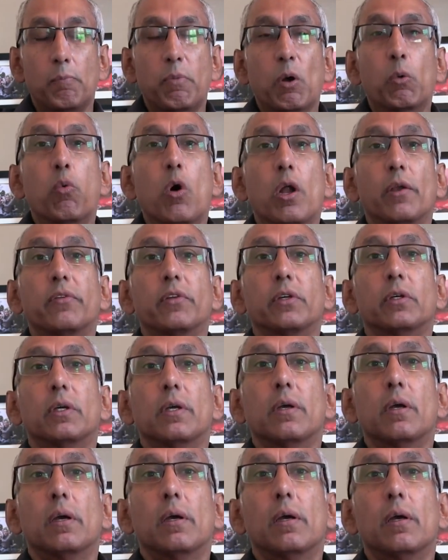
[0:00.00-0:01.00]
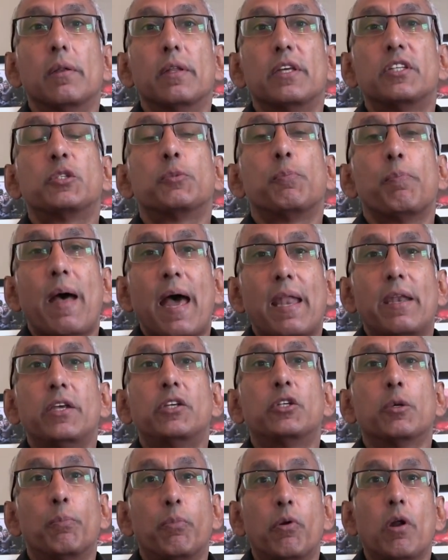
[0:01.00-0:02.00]
But what the
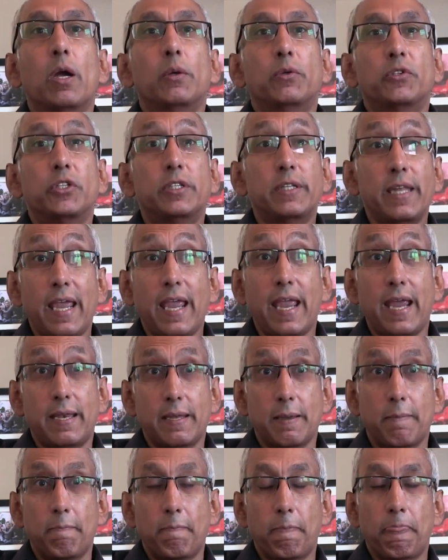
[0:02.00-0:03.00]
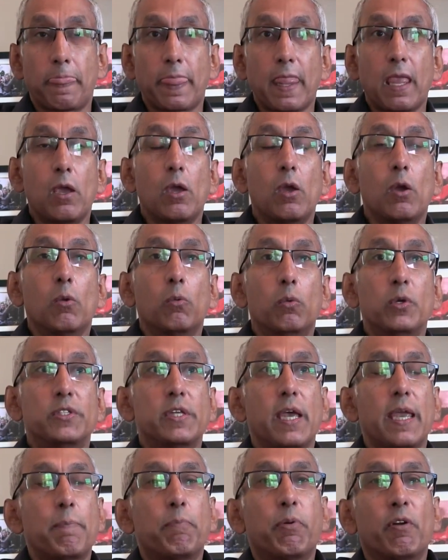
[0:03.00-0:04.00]
Spanish approach did was
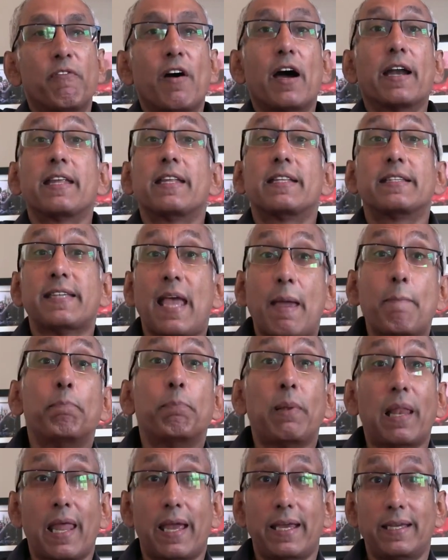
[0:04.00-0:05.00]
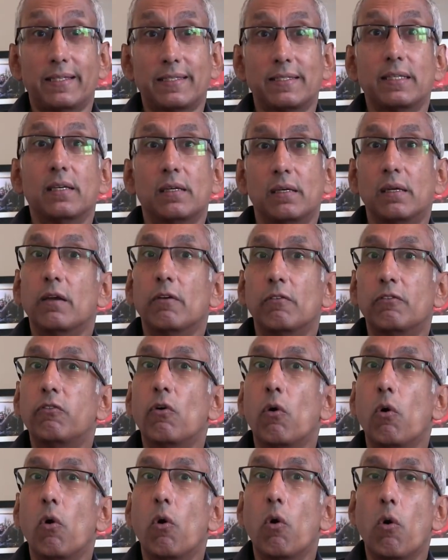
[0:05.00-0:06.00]
that it provided a template
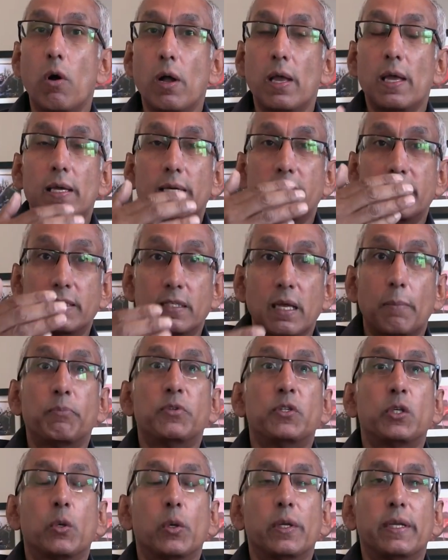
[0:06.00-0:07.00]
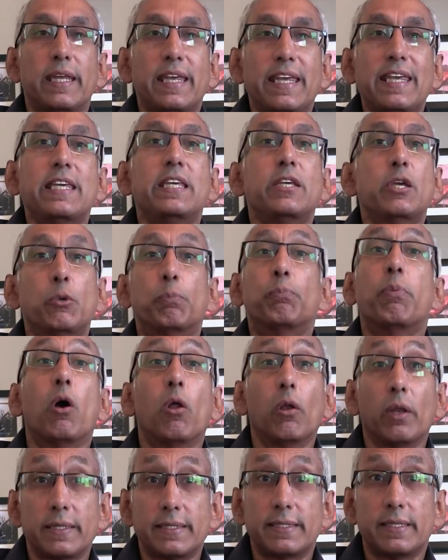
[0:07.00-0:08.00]
for subsequent E U
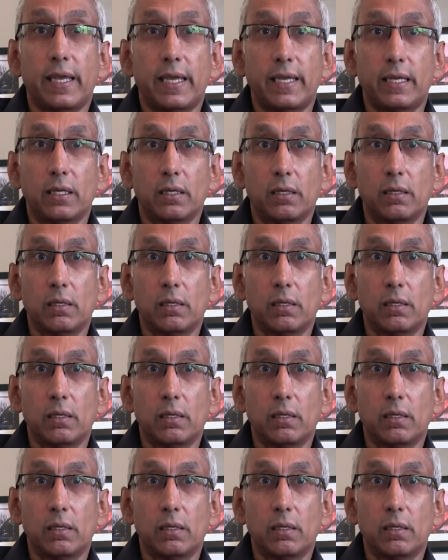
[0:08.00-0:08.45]
policy